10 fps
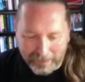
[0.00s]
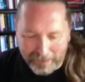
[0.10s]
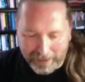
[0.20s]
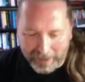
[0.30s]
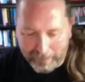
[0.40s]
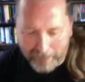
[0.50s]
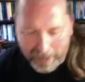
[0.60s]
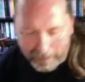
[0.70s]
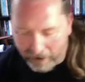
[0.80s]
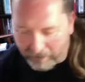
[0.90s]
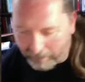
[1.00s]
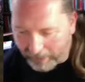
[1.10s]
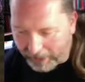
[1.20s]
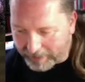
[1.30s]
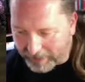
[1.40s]
But yeah, apart from
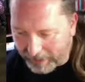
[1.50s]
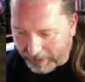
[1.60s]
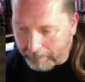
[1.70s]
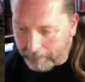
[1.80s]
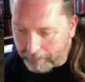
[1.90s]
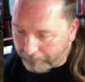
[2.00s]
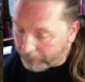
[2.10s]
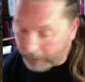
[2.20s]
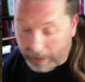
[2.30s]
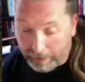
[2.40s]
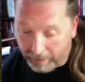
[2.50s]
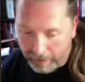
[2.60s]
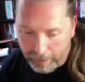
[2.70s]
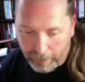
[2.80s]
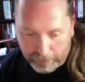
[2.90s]
that, yeah,
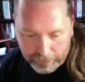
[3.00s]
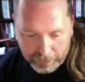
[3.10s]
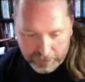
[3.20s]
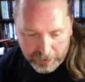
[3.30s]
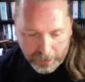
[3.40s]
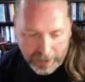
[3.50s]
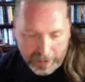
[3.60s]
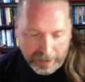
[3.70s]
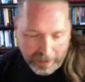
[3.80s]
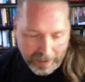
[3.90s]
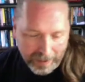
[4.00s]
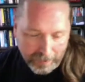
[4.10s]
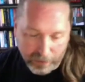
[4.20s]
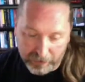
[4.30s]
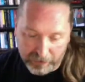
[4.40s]
anyone else wants to join
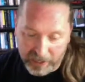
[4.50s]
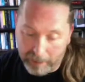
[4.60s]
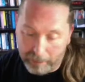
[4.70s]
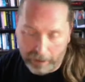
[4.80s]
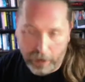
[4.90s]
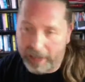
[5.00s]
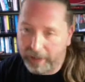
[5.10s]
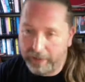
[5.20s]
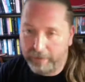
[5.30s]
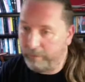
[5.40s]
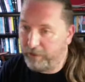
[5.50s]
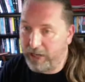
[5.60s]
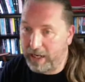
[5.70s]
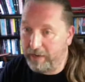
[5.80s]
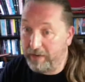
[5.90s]
on sub, like,
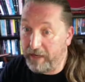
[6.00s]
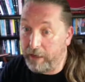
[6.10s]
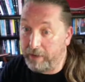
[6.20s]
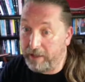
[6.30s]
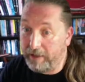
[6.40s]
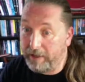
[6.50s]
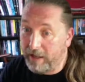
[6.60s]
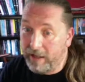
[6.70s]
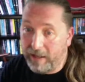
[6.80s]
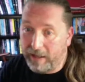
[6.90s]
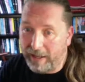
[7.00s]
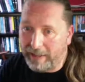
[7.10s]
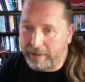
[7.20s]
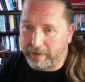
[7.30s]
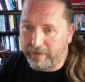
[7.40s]
check out the videos.
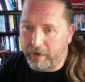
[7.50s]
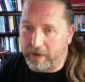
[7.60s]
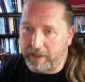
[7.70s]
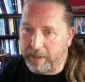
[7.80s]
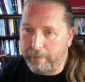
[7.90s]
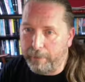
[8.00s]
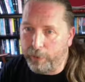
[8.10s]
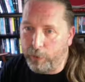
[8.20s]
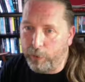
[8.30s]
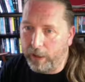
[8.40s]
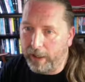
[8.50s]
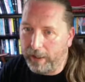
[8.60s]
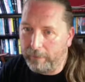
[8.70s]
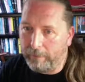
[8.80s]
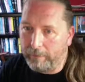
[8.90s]
It's very simple
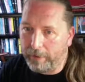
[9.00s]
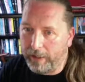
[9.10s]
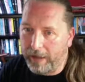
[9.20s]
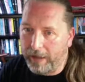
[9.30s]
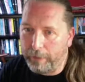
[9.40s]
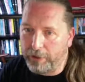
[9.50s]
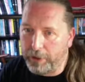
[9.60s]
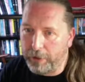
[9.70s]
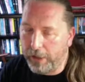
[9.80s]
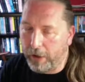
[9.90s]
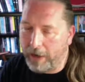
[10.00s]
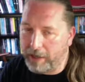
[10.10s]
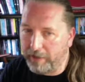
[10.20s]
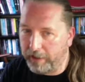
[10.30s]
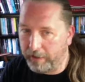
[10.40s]
how-to
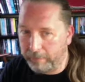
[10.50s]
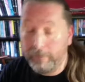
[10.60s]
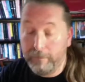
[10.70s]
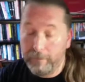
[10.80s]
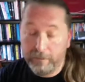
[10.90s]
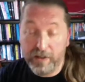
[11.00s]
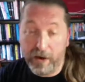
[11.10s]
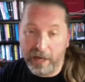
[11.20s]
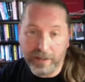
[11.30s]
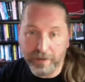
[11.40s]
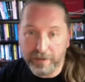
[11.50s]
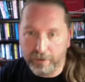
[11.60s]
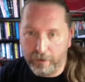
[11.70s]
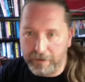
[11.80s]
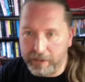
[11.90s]
guides for Titans,
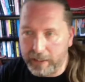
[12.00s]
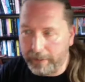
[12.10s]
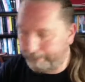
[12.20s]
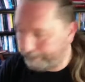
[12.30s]
obviously.